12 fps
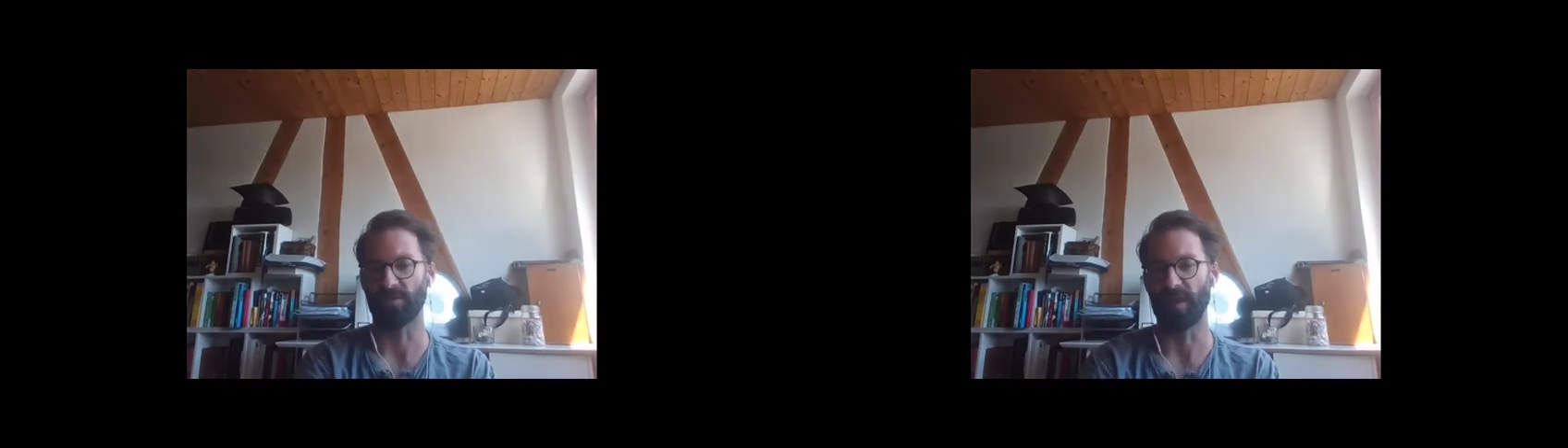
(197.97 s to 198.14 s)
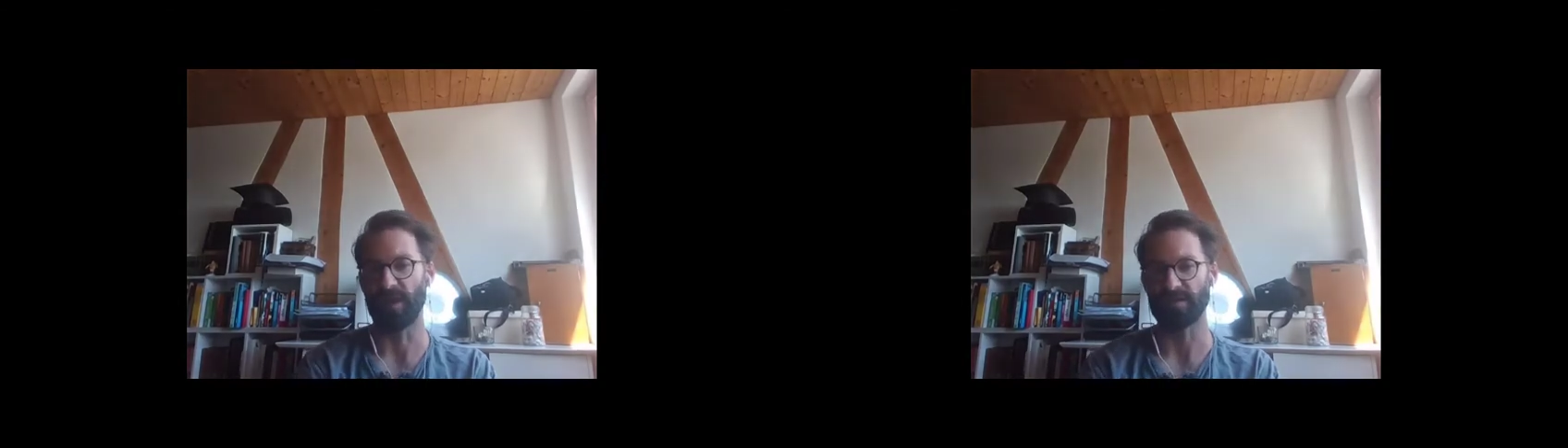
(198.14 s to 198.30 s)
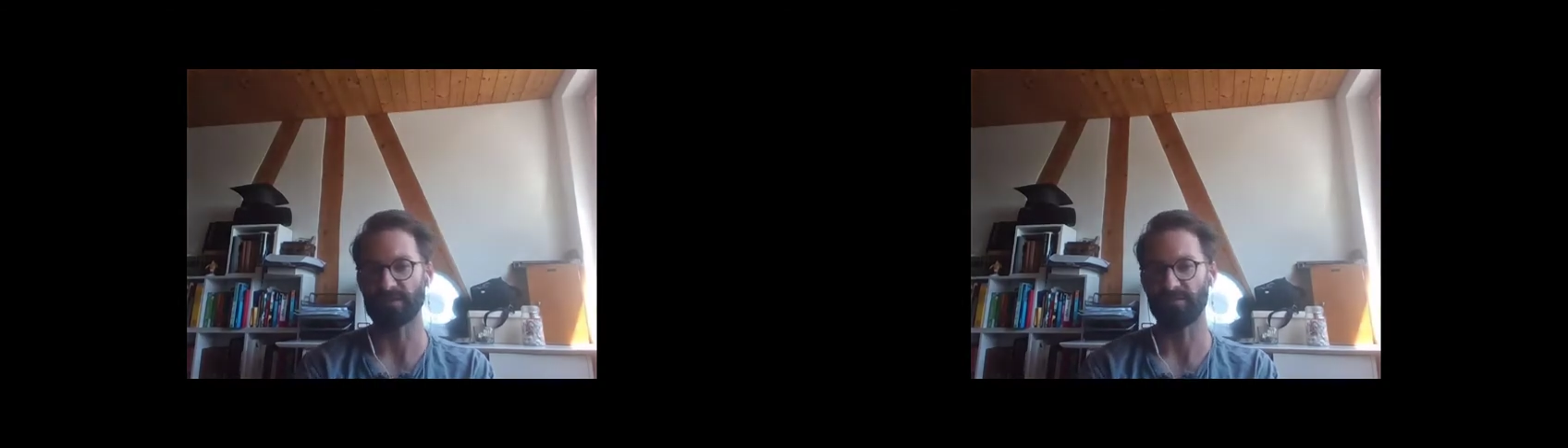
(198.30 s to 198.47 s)

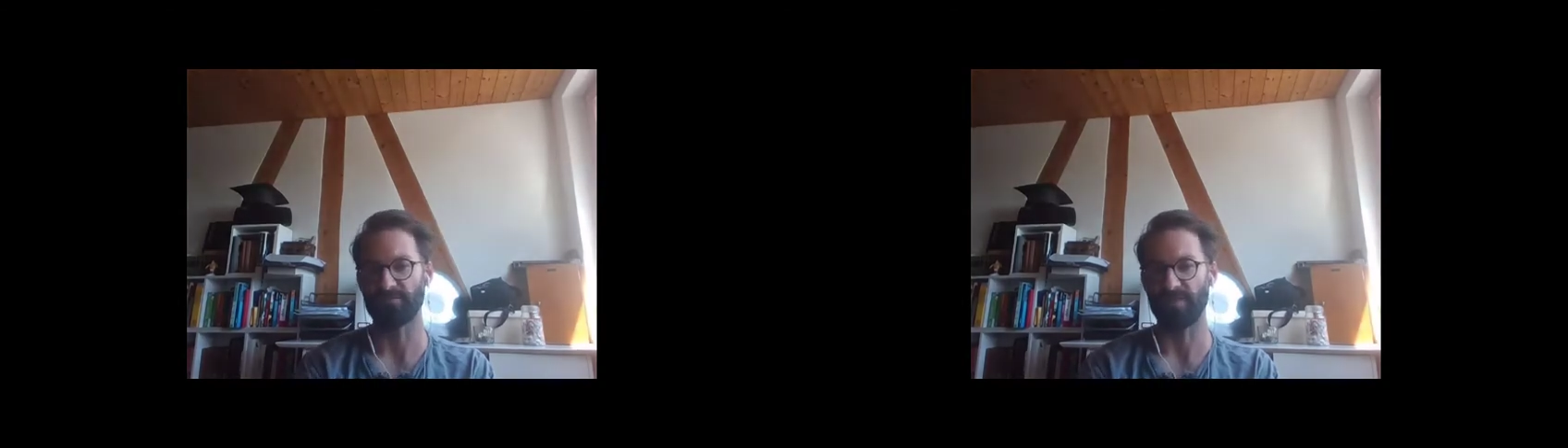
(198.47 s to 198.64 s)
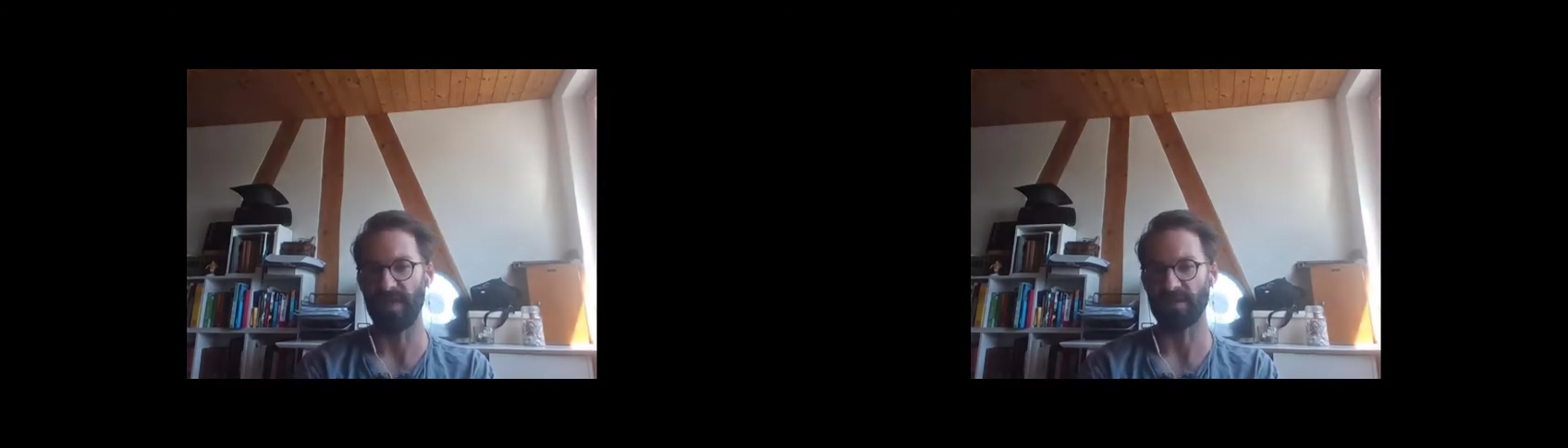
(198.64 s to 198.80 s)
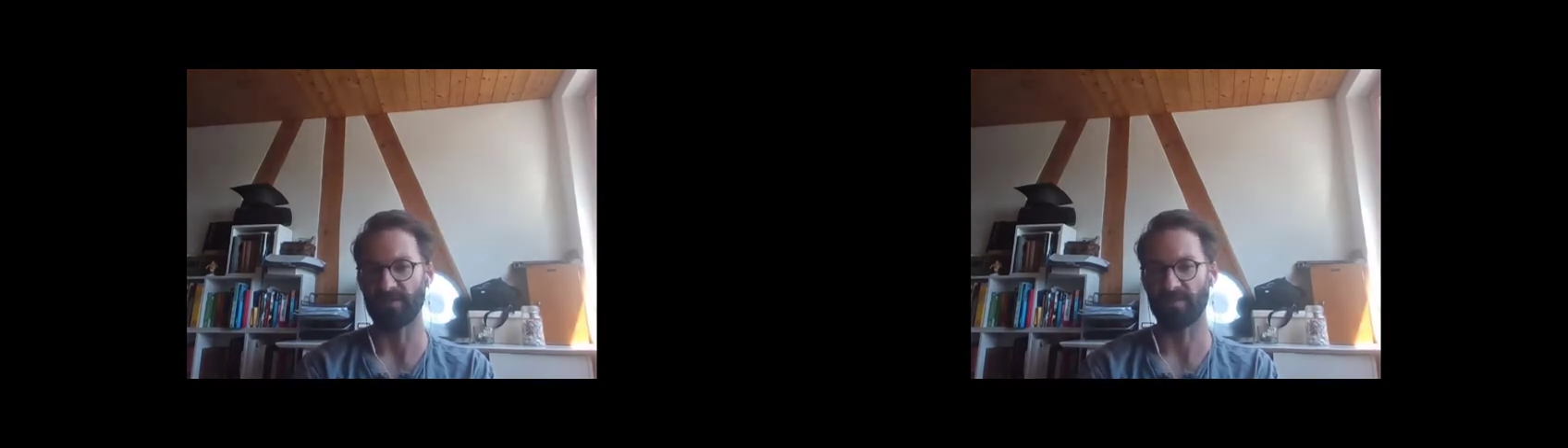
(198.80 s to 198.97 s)
legs of
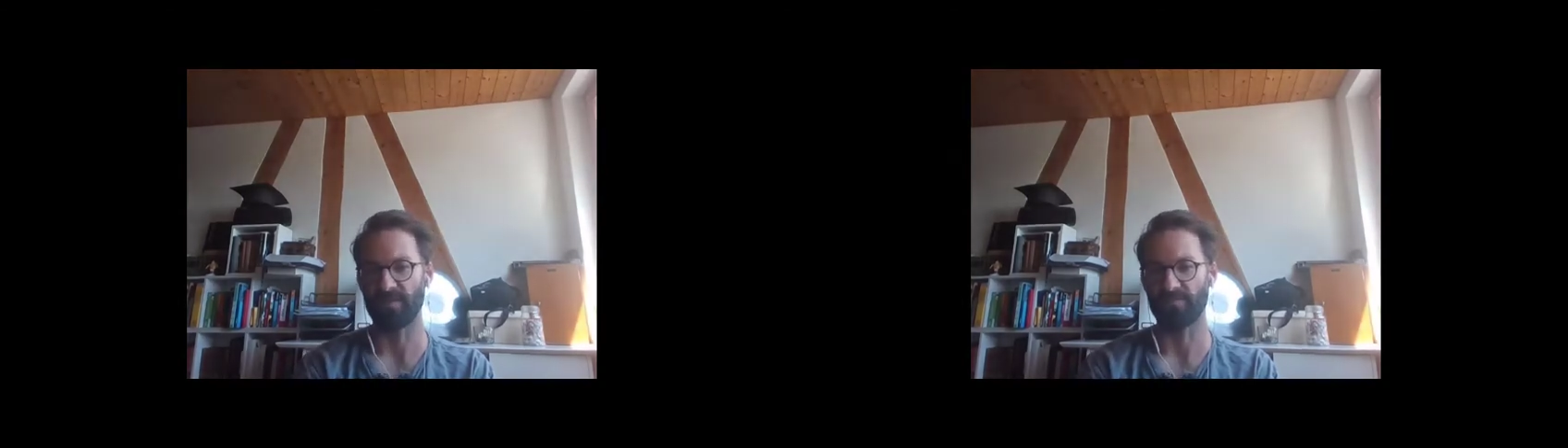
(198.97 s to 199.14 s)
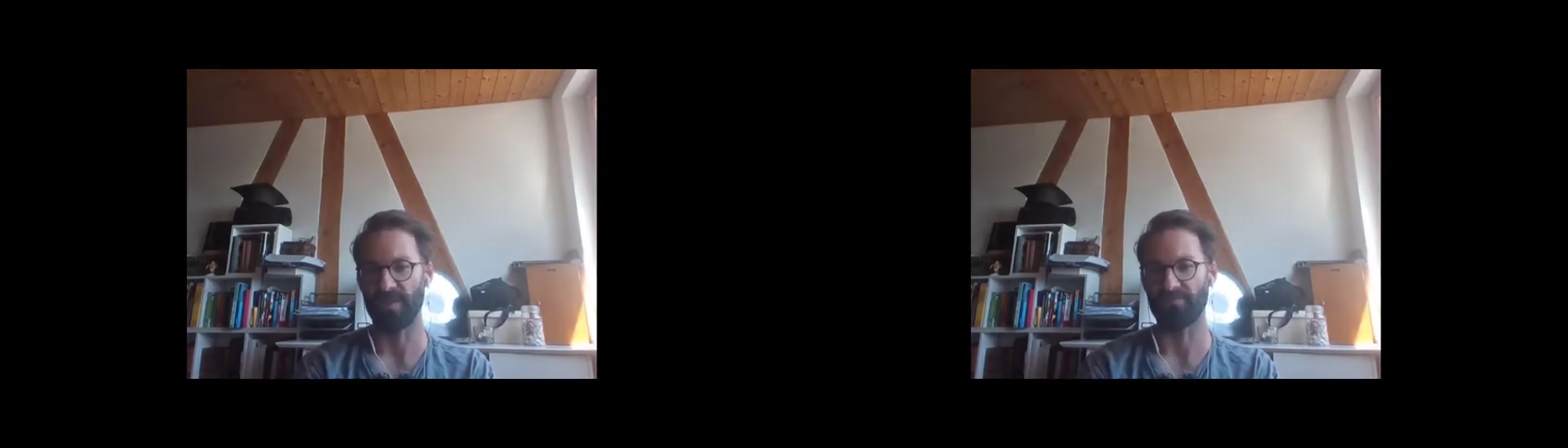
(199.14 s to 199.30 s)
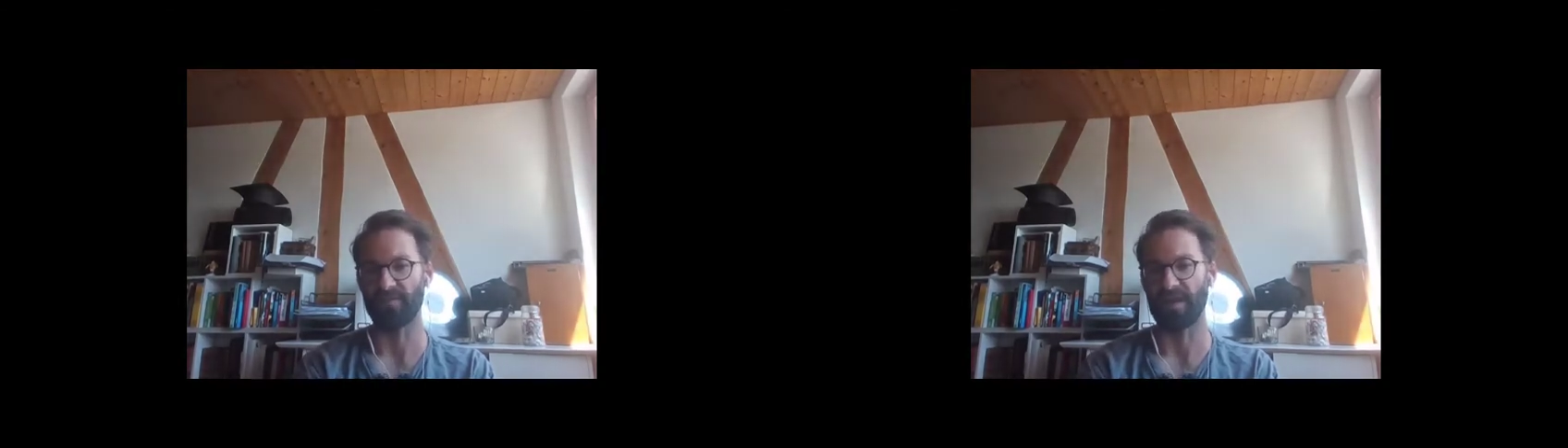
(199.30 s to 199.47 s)
that
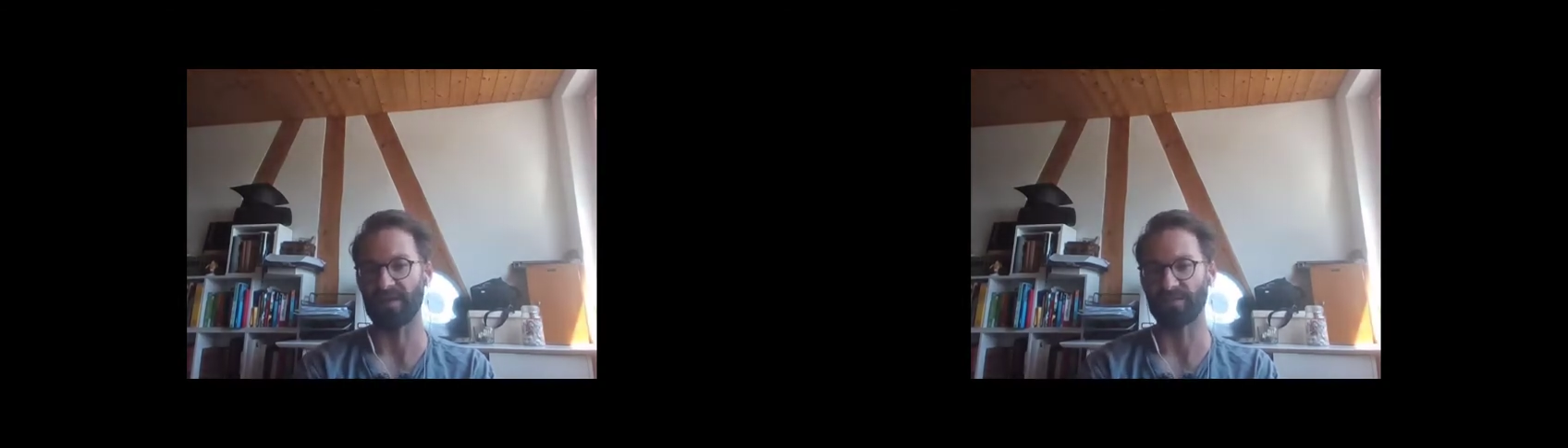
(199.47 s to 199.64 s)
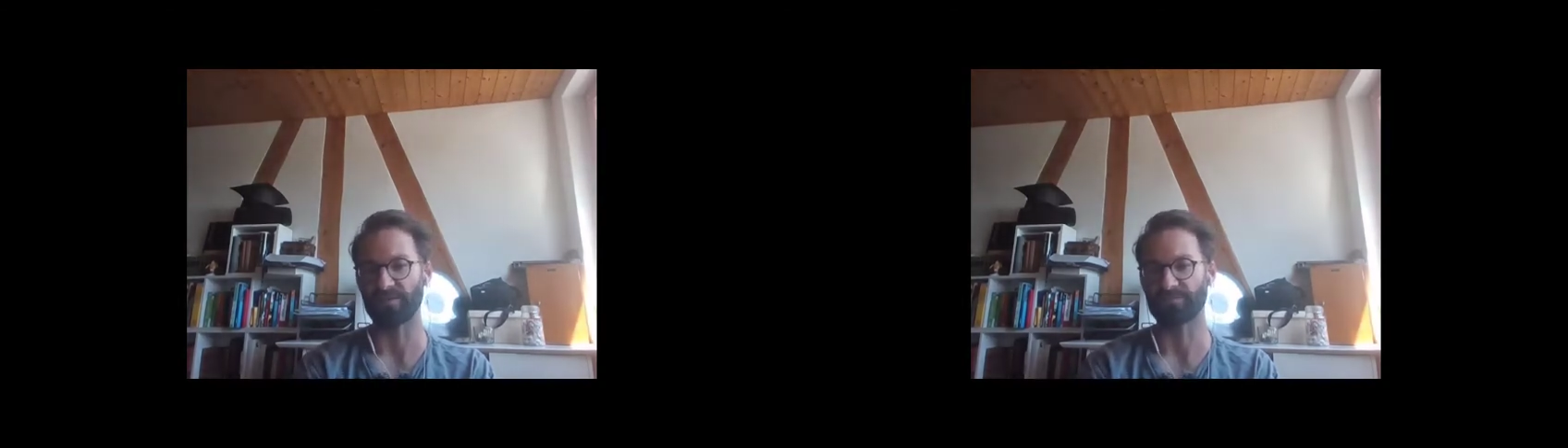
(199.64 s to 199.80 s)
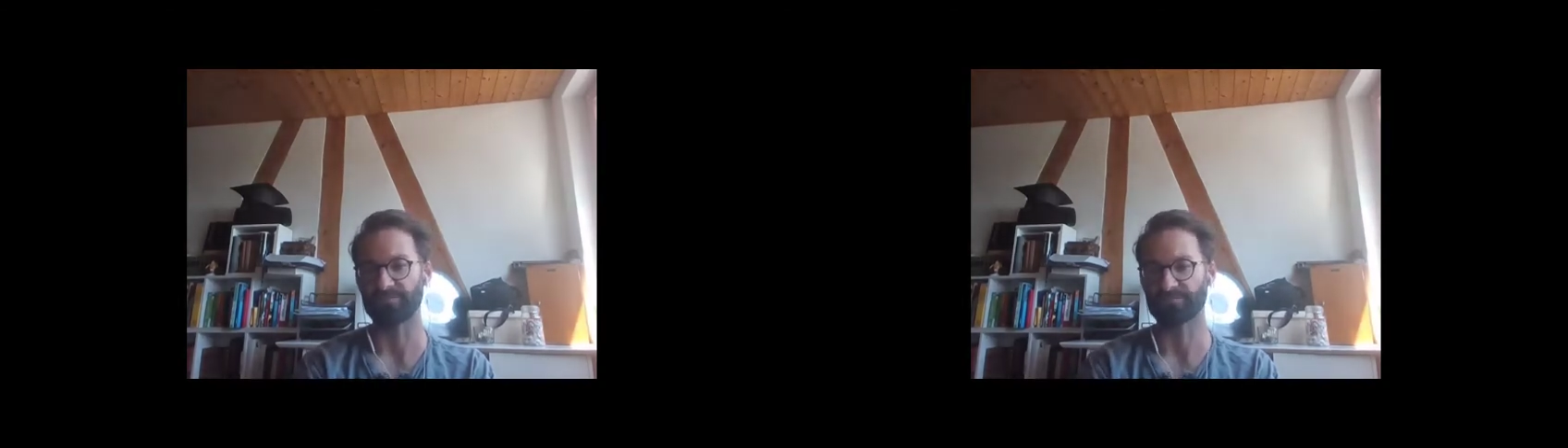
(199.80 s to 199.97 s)

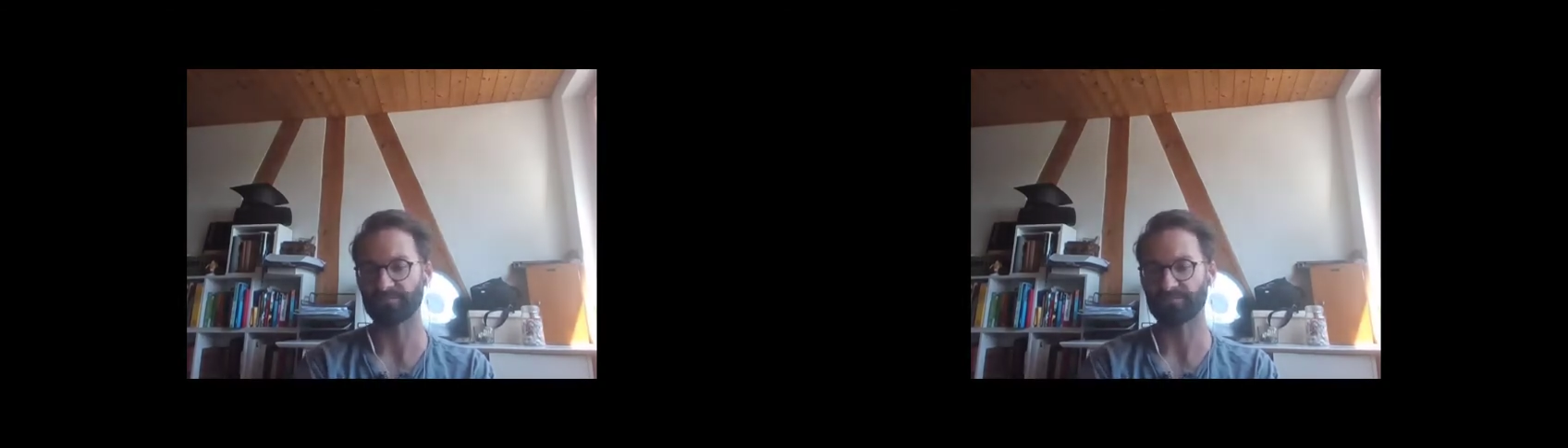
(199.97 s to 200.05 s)
value.